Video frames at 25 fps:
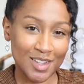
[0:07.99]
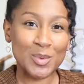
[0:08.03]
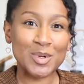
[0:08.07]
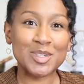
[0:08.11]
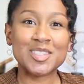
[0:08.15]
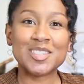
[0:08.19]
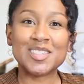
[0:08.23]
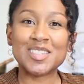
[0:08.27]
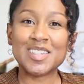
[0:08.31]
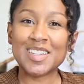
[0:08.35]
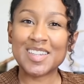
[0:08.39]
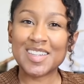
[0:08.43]
We're
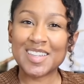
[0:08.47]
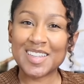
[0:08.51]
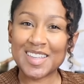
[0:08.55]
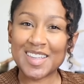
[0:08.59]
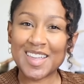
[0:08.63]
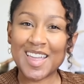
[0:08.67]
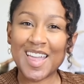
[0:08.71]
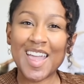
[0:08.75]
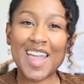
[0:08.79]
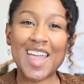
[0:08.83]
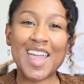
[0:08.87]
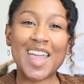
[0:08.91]

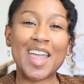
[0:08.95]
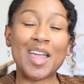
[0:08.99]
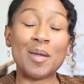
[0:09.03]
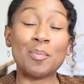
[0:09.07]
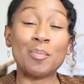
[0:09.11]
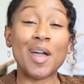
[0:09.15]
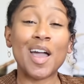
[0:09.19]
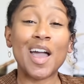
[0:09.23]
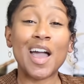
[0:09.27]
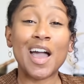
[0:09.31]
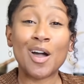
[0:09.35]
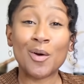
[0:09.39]
seeing a
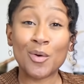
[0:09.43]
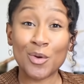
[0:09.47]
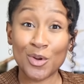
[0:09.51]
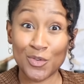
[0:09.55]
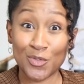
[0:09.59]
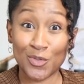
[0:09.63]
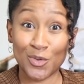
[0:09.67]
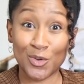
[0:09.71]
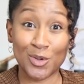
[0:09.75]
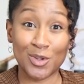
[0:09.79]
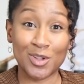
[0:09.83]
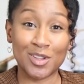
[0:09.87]

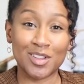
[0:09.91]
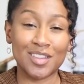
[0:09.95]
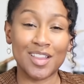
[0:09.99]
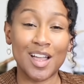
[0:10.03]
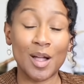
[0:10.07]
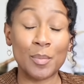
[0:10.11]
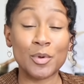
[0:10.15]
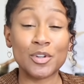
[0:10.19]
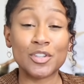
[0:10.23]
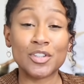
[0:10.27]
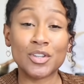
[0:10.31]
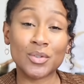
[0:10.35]
powerful
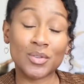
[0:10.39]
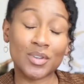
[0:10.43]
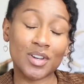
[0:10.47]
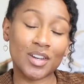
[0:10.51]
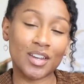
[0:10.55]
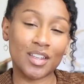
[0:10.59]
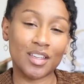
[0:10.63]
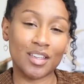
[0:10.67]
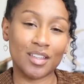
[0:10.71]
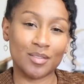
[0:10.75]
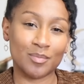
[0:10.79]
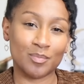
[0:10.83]

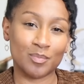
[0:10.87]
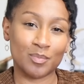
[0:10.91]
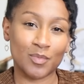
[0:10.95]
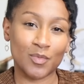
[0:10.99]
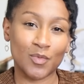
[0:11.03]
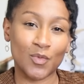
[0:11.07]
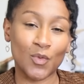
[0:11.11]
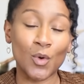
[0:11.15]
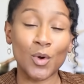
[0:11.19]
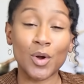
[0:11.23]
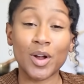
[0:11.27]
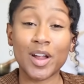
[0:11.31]
opportunity
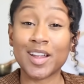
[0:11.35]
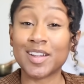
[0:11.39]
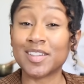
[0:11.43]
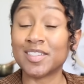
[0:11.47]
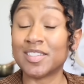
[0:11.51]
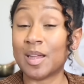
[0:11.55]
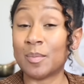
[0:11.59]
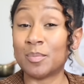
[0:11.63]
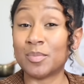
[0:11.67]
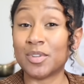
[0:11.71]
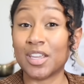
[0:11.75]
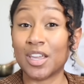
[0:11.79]
for
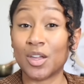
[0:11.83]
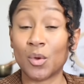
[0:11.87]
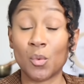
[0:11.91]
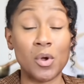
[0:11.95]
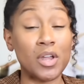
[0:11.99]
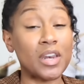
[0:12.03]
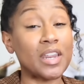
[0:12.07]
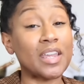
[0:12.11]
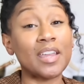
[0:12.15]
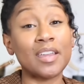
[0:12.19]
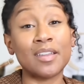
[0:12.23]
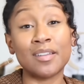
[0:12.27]
accepting
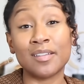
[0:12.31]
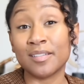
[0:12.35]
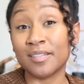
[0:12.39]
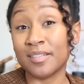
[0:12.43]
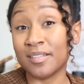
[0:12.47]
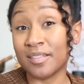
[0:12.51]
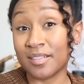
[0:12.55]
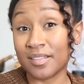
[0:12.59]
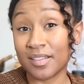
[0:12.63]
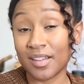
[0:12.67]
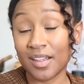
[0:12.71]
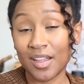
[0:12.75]
what
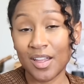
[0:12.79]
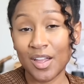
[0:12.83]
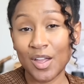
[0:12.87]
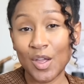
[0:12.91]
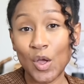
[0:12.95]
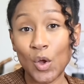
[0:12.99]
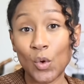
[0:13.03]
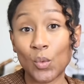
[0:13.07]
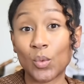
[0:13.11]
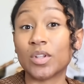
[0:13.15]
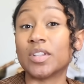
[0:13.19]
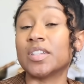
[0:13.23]
is,
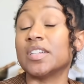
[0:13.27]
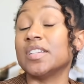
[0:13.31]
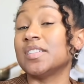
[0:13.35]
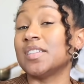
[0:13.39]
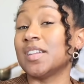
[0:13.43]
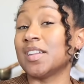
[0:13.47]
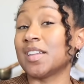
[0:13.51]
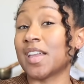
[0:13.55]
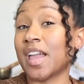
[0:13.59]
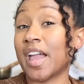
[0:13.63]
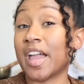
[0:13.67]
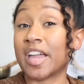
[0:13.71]

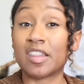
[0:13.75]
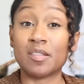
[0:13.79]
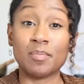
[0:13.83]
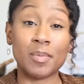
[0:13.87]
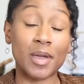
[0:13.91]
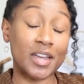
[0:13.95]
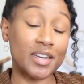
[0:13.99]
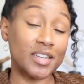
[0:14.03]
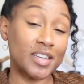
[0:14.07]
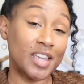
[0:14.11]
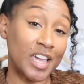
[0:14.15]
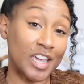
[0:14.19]
releasing
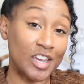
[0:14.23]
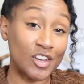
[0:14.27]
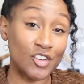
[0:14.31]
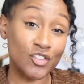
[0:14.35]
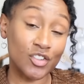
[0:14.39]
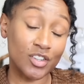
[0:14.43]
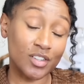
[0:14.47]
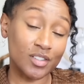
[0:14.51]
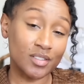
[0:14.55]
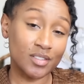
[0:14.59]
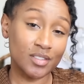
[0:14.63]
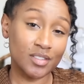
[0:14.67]

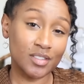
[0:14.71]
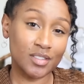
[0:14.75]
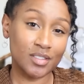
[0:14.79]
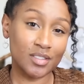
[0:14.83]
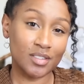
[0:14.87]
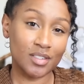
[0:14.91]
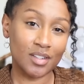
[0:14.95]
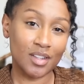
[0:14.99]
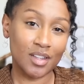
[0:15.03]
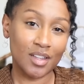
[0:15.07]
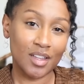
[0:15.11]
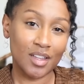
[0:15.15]
expectations,